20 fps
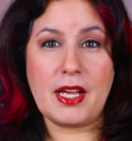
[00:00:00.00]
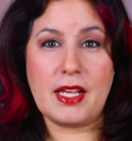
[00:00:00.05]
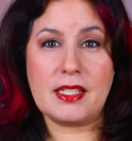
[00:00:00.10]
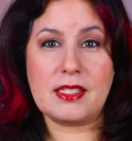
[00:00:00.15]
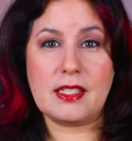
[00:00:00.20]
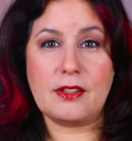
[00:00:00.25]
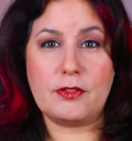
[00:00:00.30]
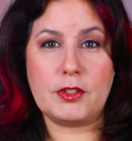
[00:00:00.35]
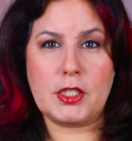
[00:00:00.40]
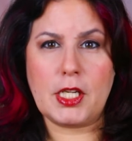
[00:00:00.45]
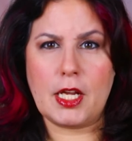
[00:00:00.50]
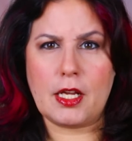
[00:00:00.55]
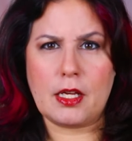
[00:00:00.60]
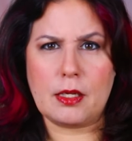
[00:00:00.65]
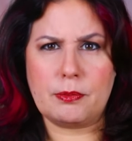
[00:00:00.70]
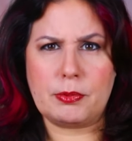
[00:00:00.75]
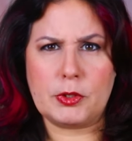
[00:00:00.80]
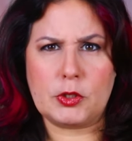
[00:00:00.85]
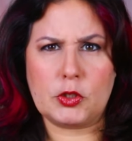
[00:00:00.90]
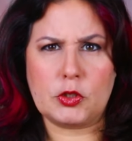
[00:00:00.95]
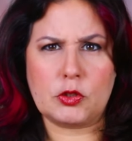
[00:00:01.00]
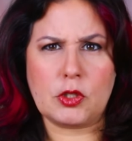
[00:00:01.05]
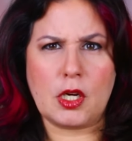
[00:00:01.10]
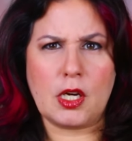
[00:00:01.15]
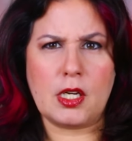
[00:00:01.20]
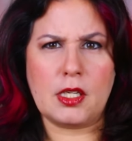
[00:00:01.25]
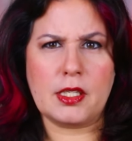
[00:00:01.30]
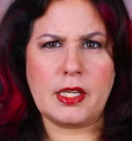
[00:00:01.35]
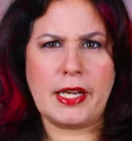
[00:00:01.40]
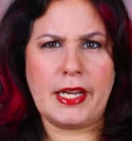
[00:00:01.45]
as if Jacob is
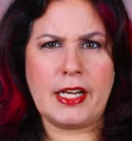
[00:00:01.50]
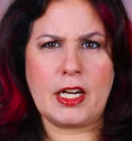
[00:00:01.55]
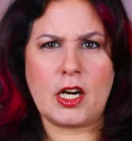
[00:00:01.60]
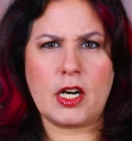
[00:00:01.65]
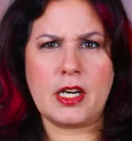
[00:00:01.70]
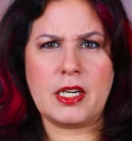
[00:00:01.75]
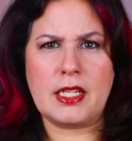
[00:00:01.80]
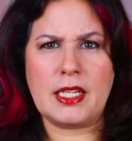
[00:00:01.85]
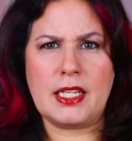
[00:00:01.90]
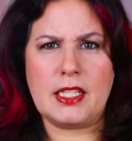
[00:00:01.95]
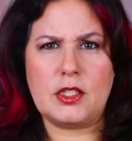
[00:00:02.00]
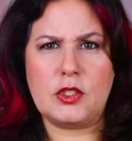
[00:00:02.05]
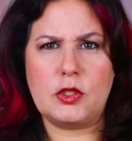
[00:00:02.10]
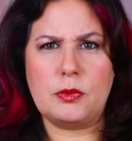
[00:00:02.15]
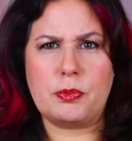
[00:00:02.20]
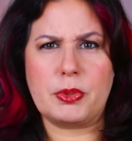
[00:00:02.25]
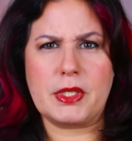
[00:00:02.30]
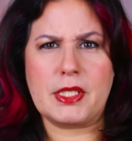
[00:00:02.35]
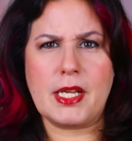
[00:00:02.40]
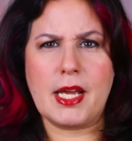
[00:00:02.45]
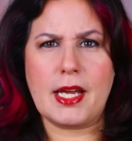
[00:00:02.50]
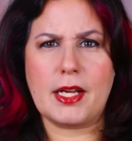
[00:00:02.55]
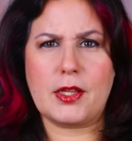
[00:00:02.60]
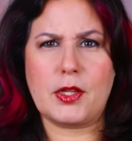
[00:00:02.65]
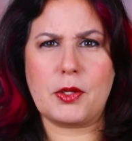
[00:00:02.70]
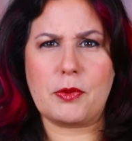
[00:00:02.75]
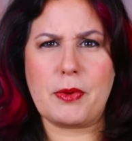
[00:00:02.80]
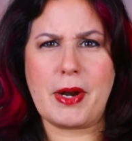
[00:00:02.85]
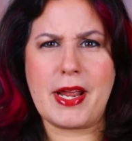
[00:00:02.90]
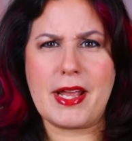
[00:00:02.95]
strong and hardy to
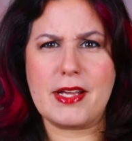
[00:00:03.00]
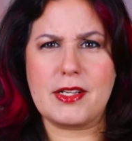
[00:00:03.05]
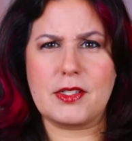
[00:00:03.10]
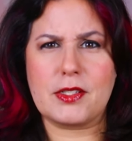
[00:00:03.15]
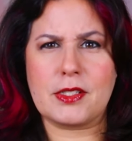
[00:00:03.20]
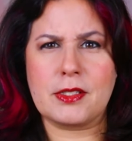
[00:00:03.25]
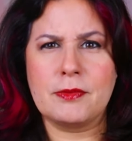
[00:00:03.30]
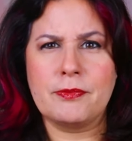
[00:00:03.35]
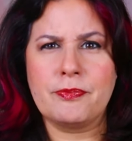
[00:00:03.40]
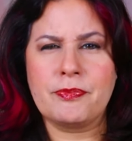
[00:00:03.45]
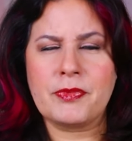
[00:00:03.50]
protect the ranch.